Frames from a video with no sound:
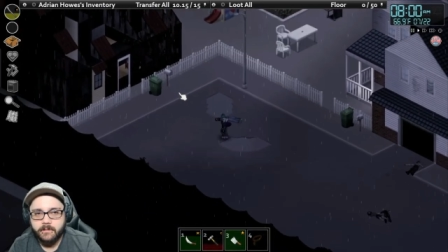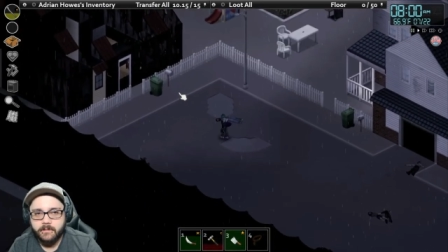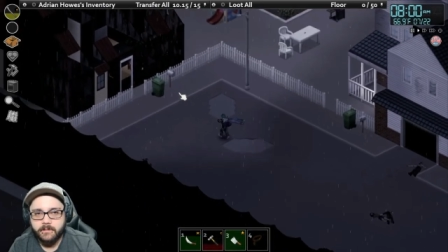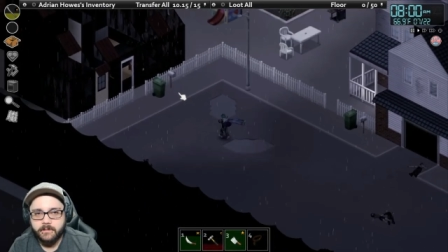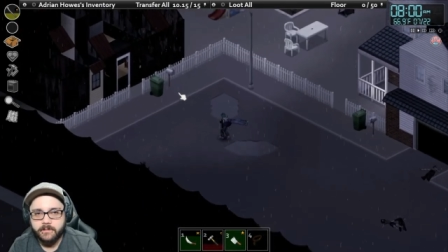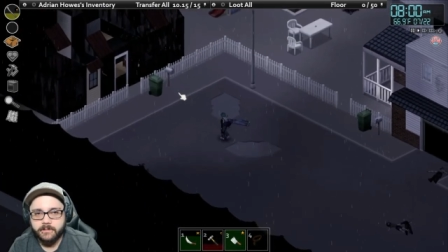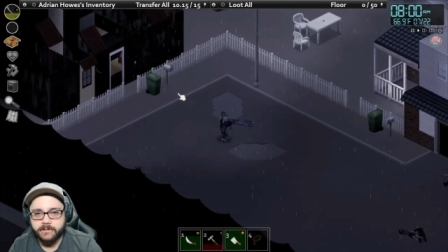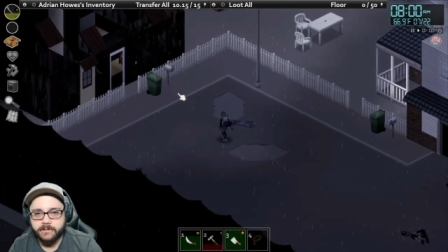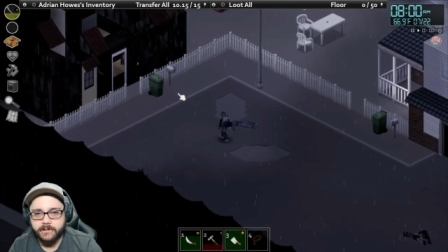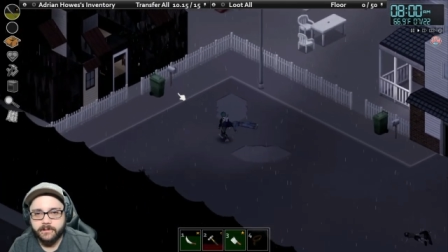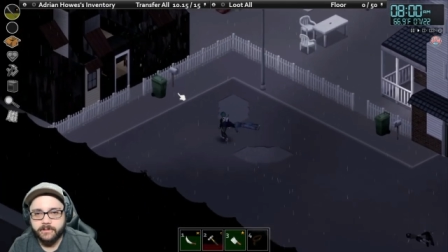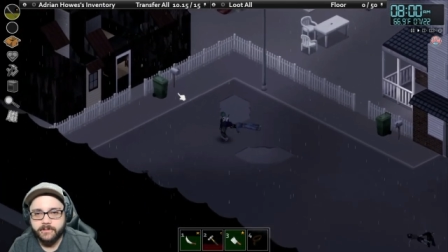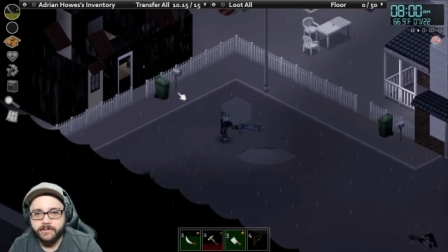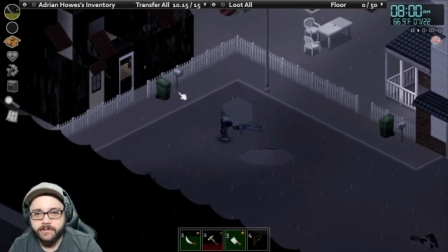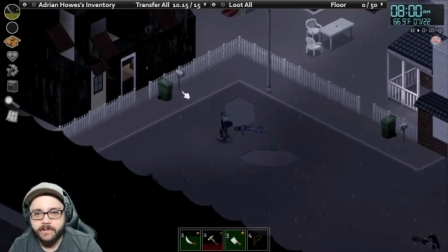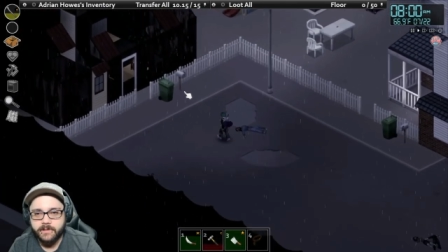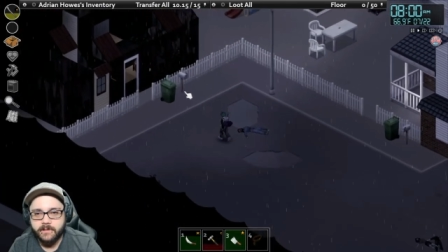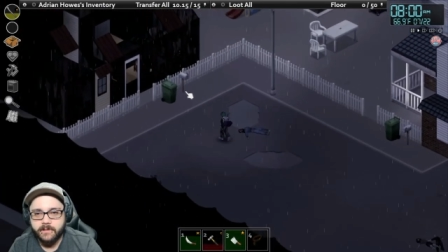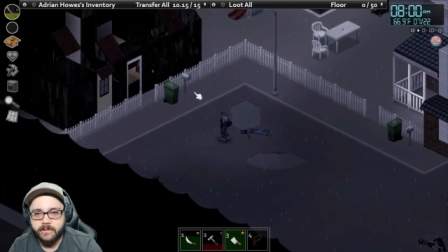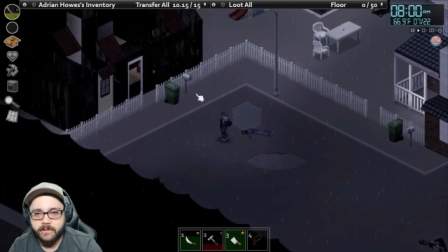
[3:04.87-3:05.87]
I don't think
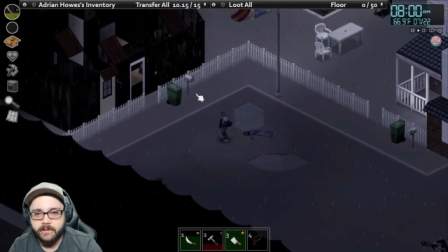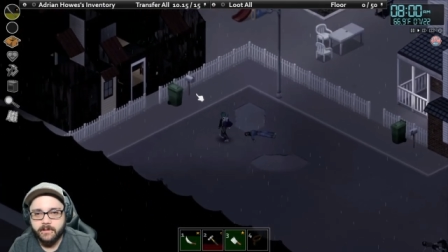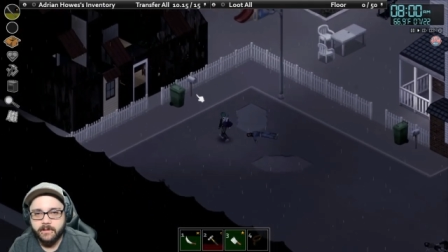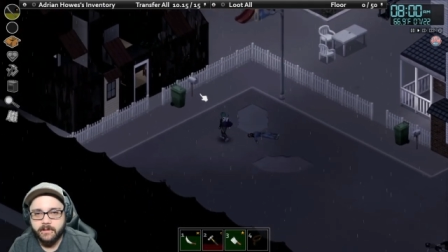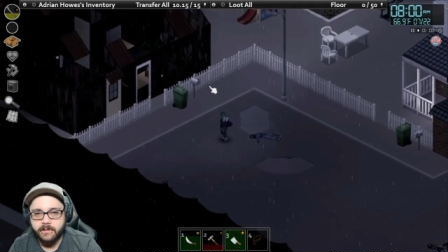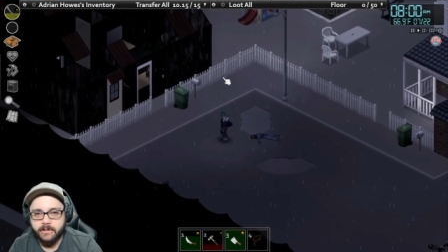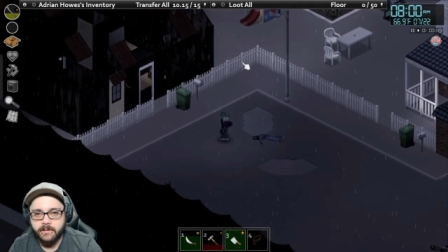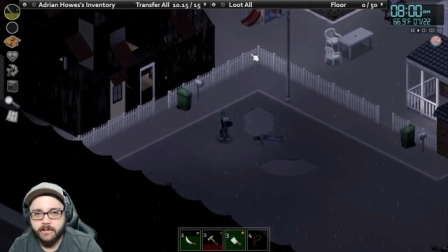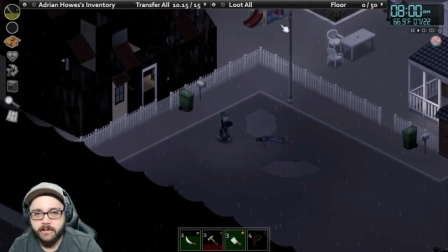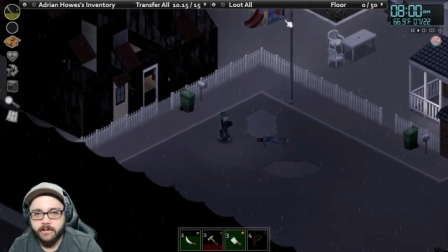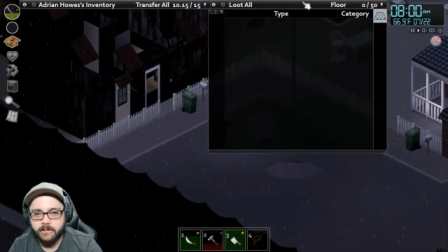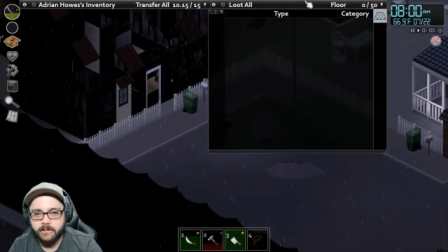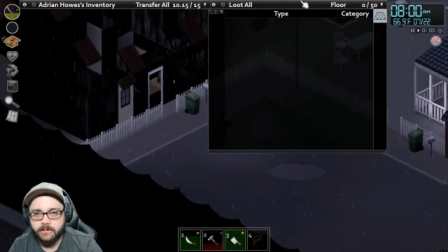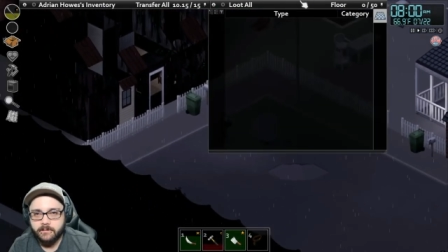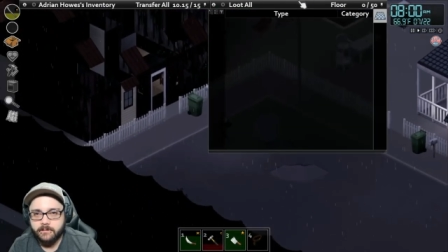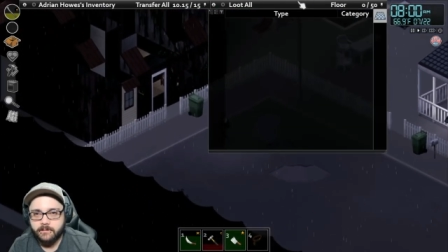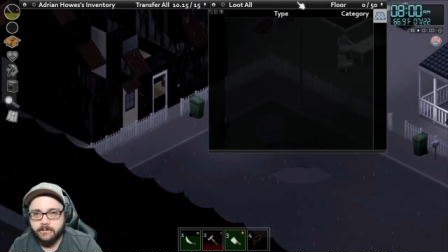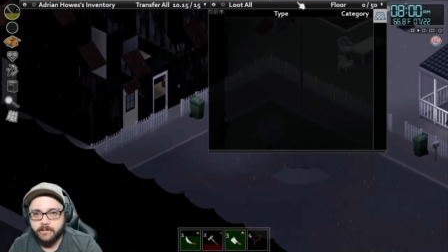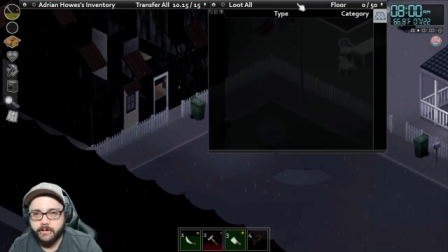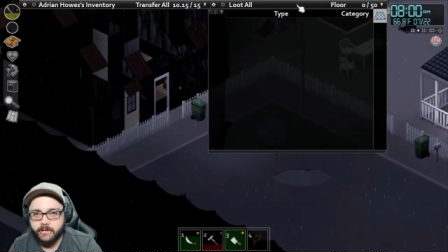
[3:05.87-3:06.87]
there's anything in there.
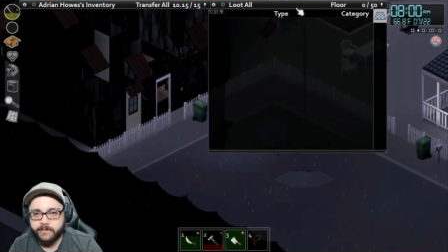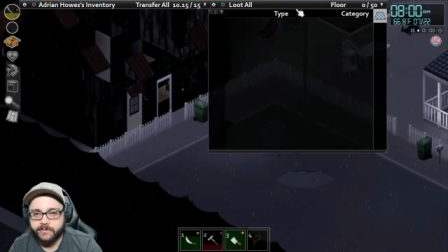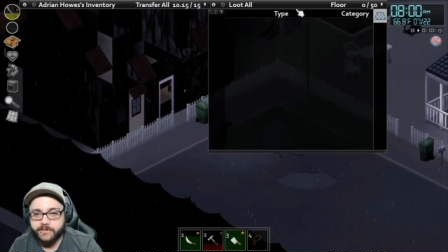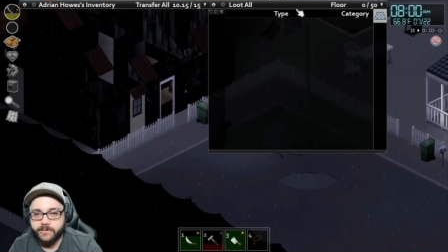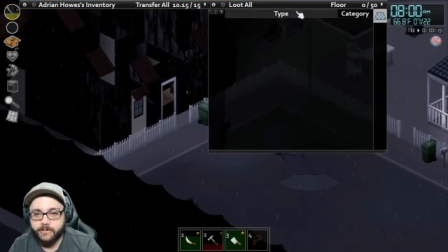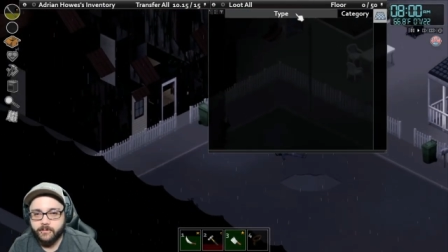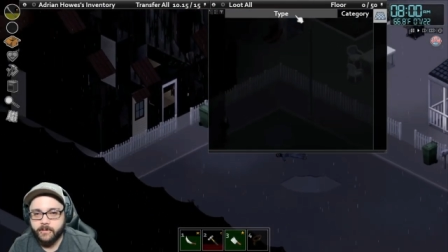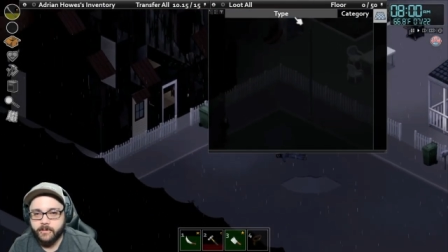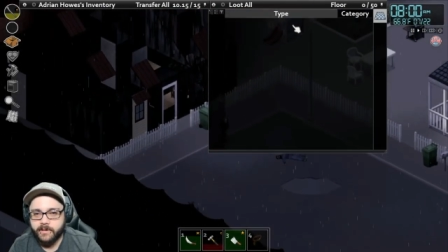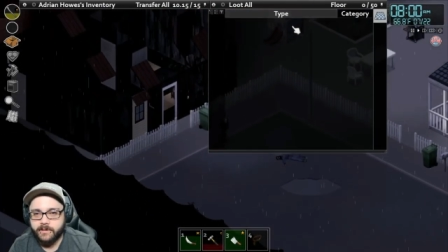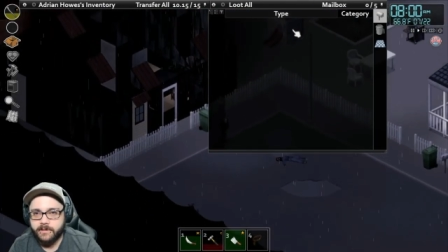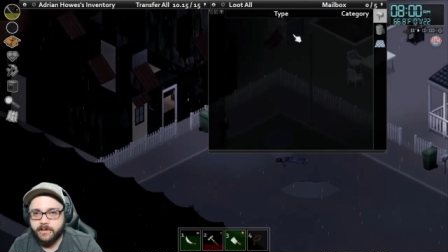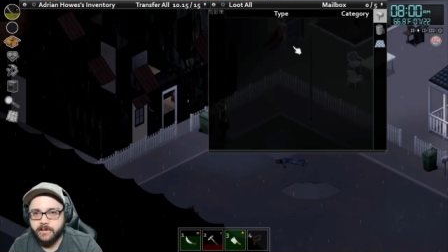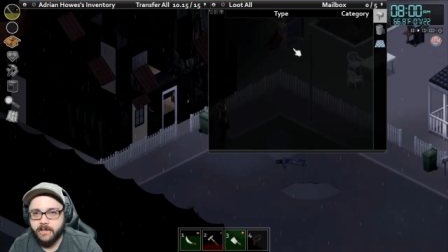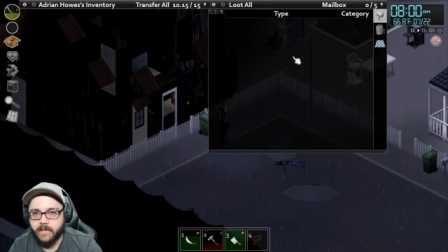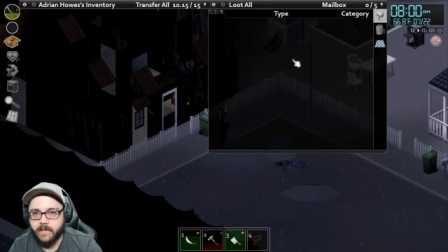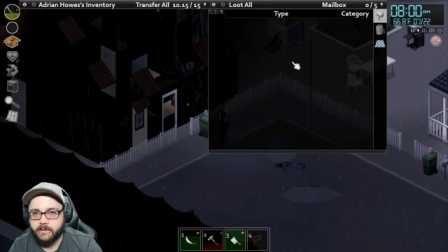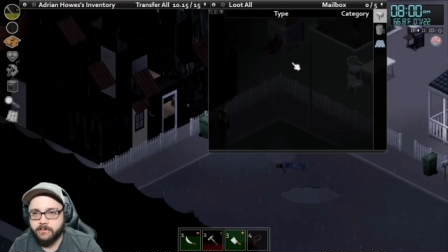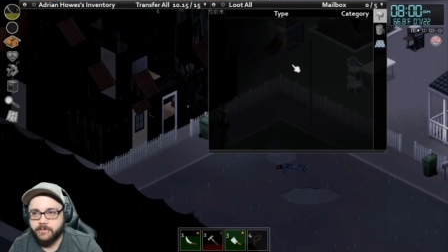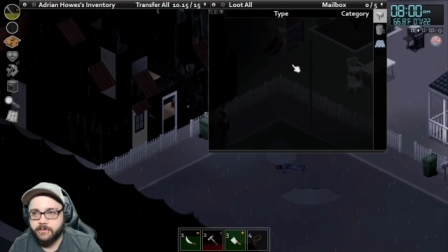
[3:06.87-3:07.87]
I also read the How